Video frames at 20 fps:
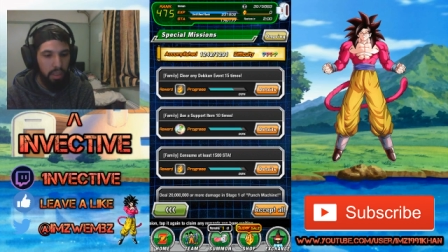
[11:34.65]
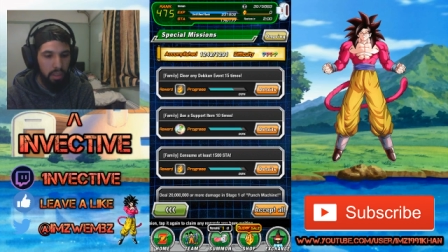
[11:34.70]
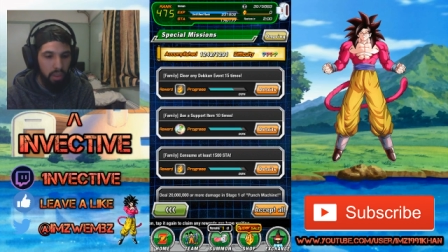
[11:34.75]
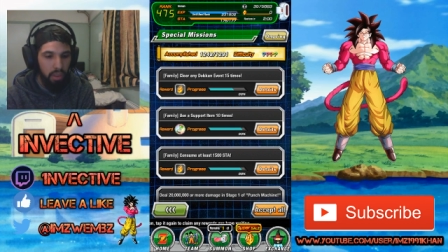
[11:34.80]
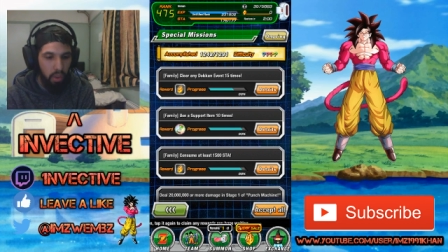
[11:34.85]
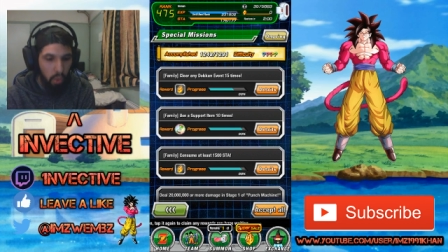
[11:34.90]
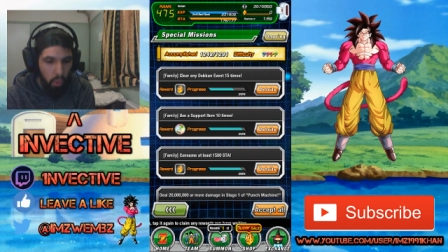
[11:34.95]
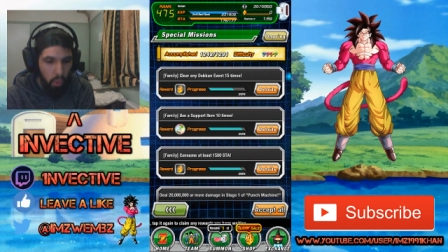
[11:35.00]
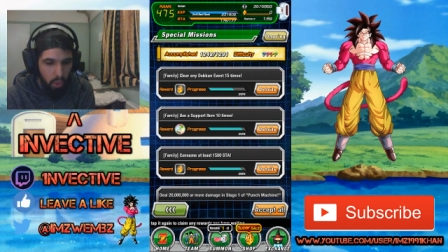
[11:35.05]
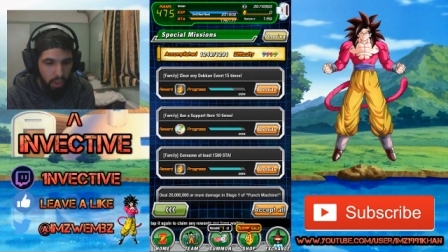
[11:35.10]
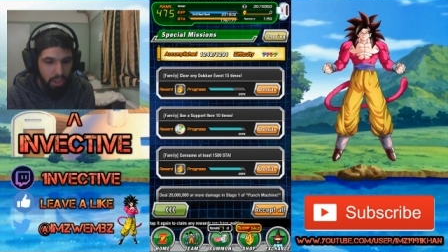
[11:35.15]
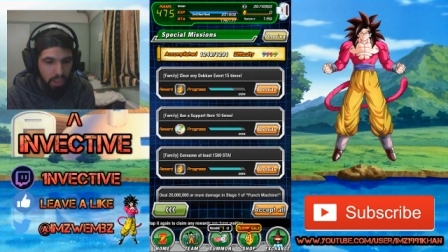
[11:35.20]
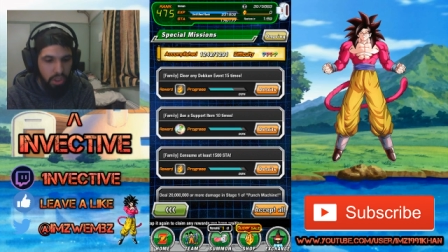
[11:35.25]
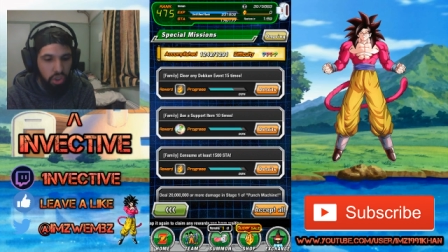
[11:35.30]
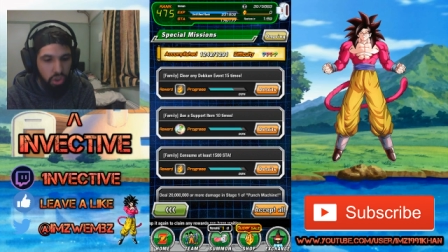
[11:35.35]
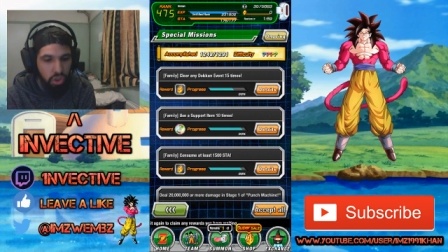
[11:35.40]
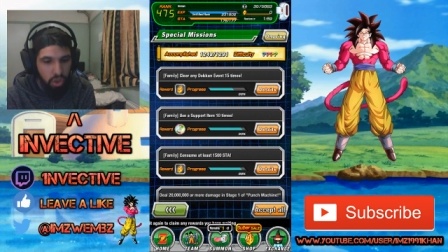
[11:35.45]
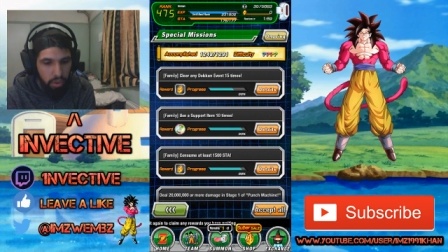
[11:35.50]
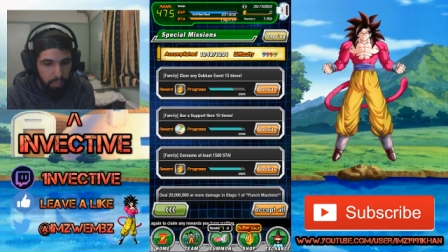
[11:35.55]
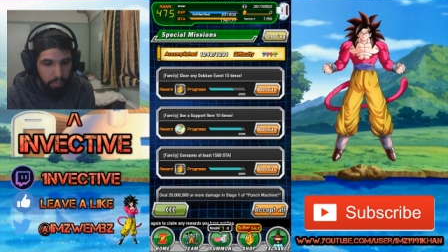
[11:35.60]
The coins
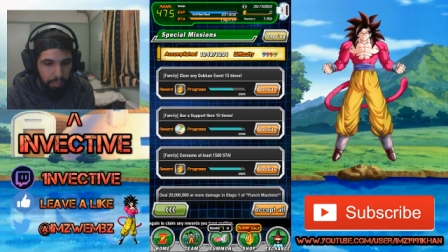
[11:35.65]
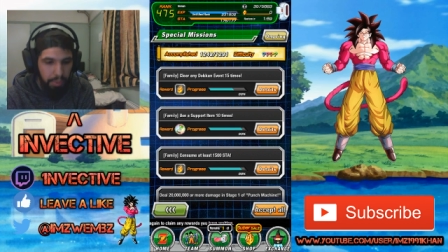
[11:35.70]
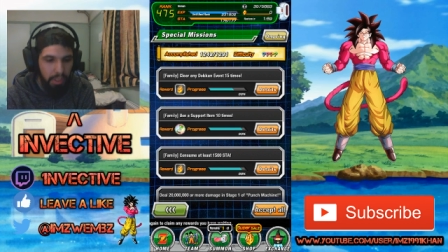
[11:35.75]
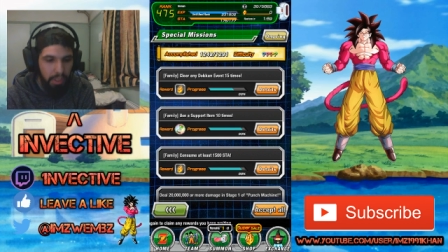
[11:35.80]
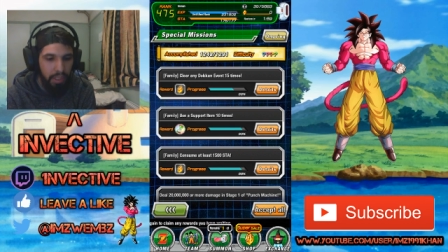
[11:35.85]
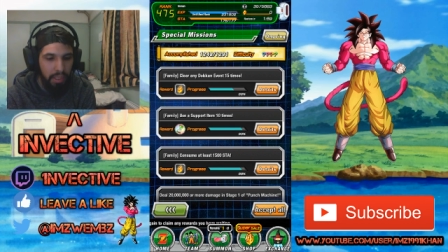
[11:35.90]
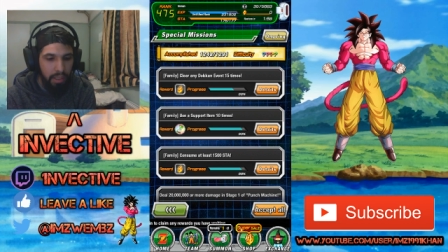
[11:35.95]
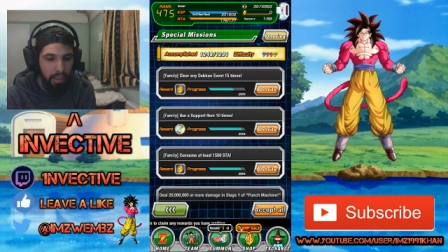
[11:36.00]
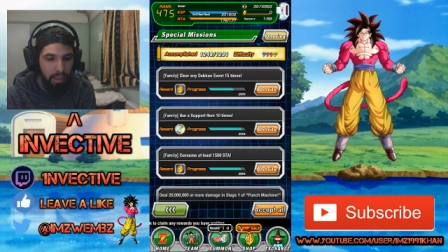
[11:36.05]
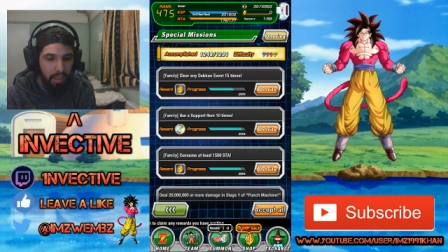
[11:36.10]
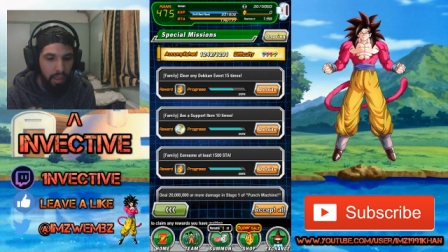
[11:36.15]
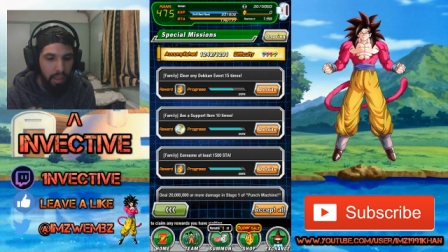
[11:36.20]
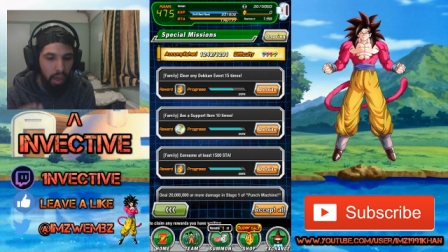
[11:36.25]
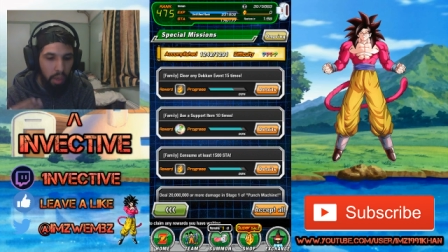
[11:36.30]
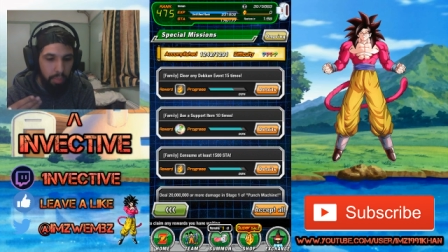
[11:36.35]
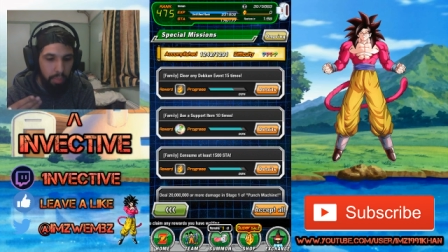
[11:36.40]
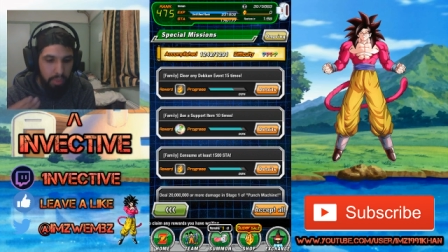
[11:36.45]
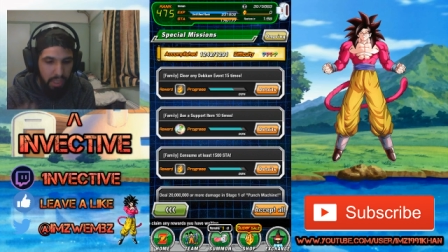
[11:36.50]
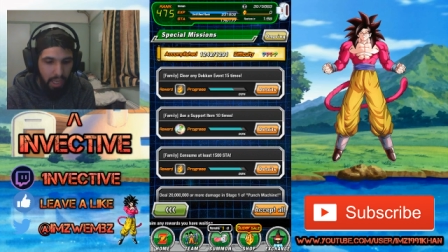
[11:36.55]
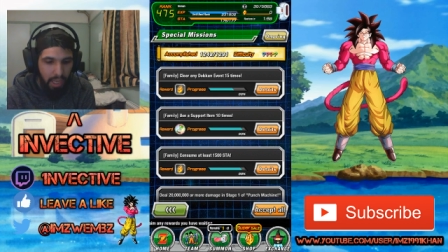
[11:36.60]
should be
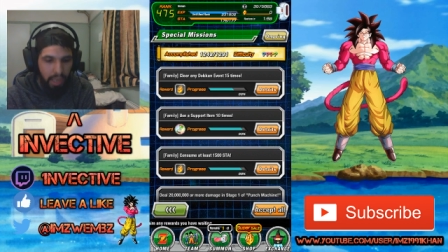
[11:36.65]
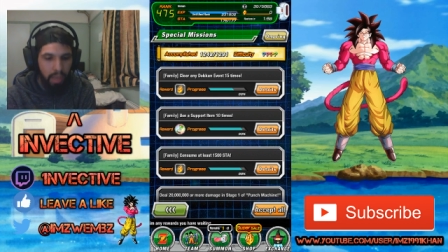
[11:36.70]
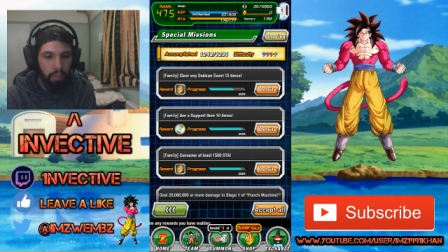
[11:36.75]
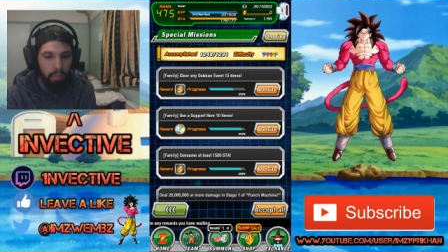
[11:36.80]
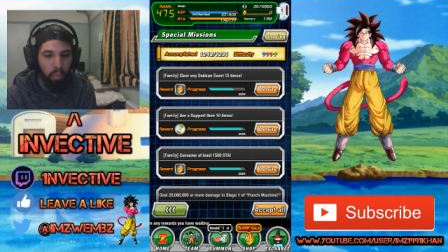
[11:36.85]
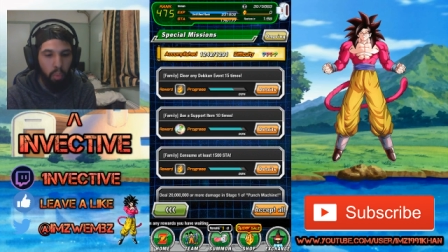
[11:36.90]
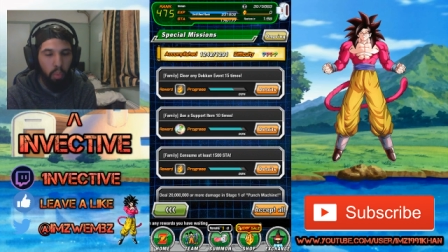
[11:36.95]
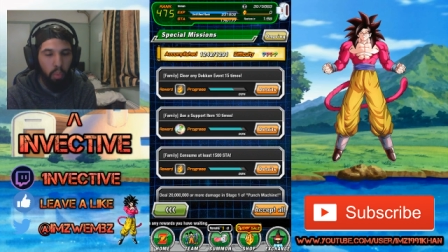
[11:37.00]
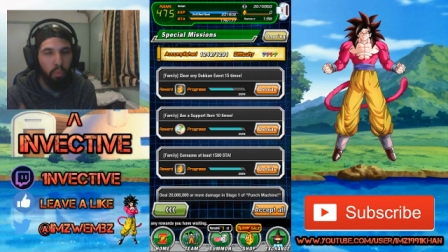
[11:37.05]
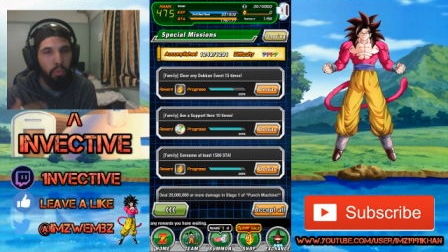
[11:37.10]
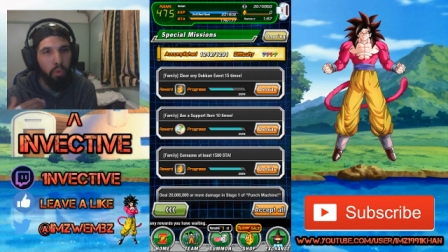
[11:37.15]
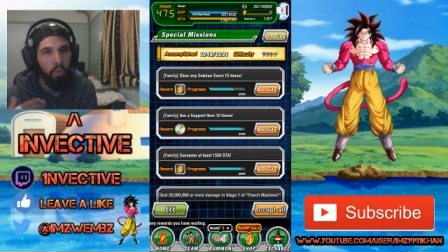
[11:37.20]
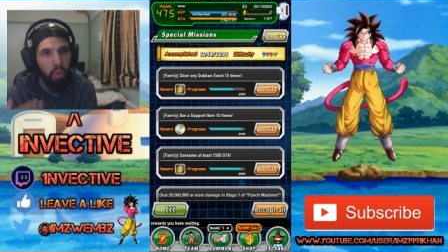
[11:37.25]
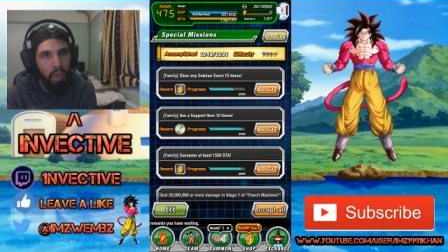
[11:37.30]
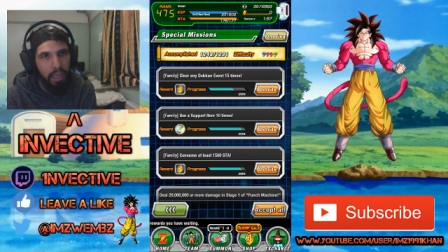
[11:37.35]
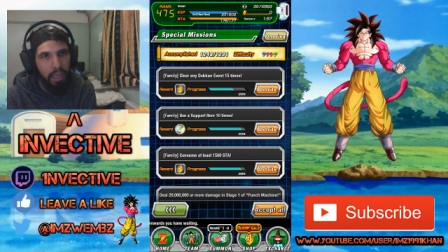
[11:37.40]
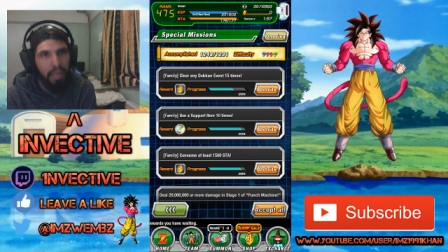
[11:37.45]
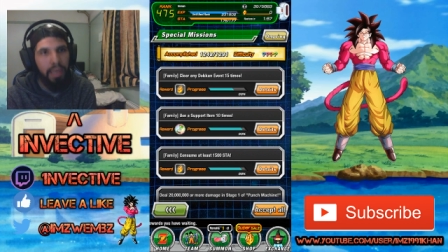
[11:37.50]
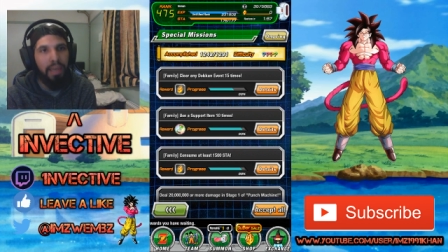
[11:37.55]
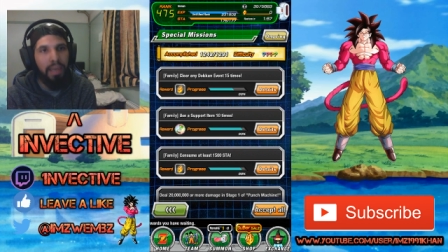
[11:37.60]
obtainable through
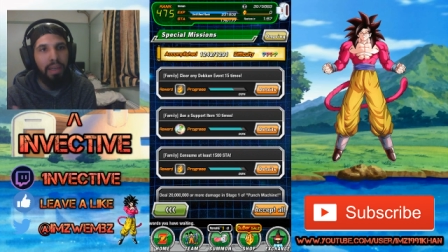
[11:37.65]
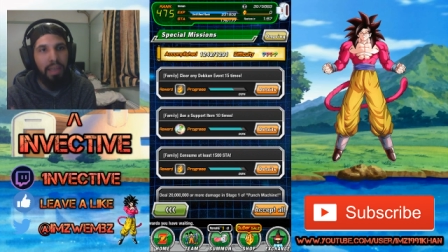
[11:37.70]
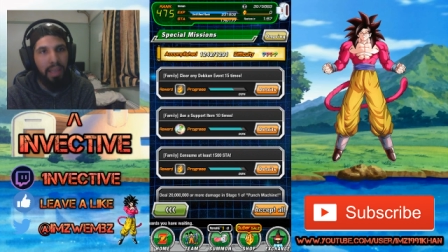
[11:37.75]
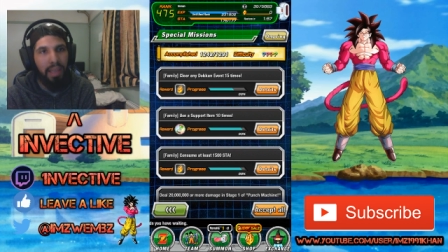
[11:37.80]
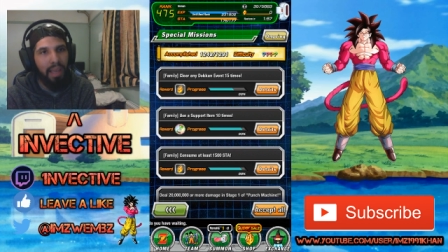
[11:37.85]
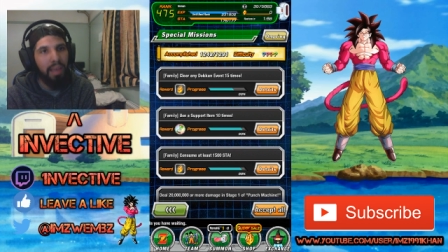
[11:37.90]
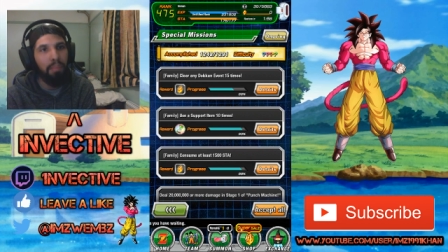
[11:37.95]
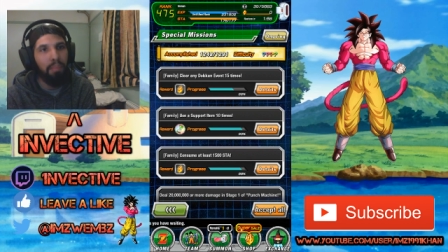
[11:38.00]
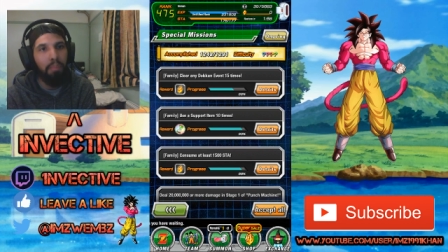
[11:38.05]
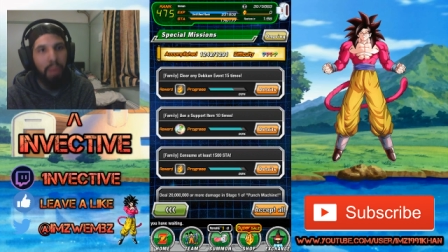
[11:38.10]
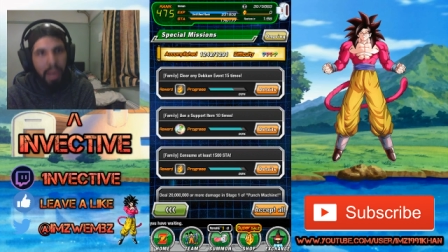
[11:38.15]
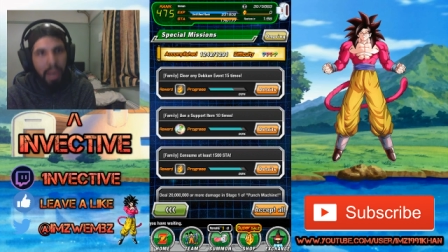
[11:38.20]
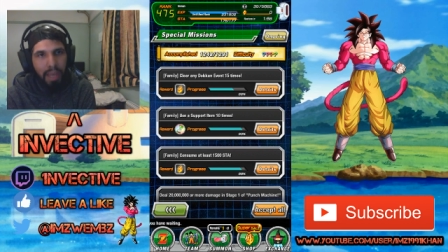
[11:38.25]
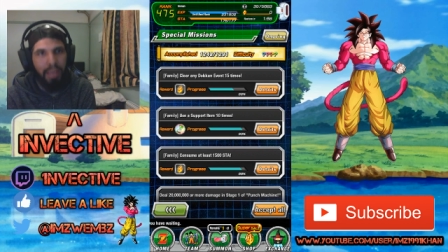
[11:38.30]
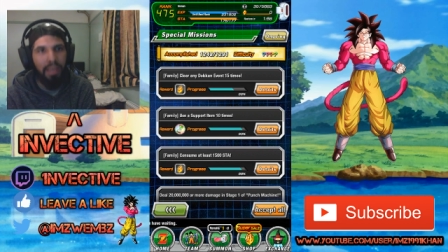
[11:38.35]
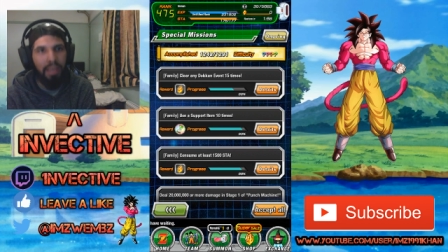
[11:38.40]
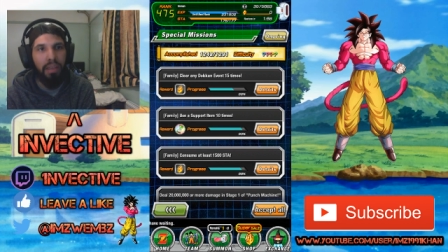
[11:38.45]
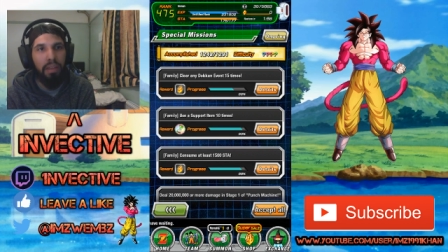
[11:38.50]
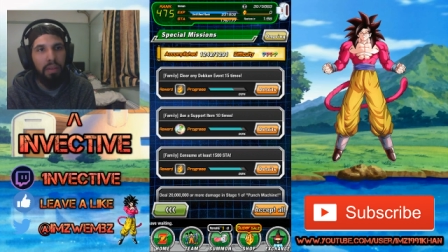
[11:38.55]
in-game play.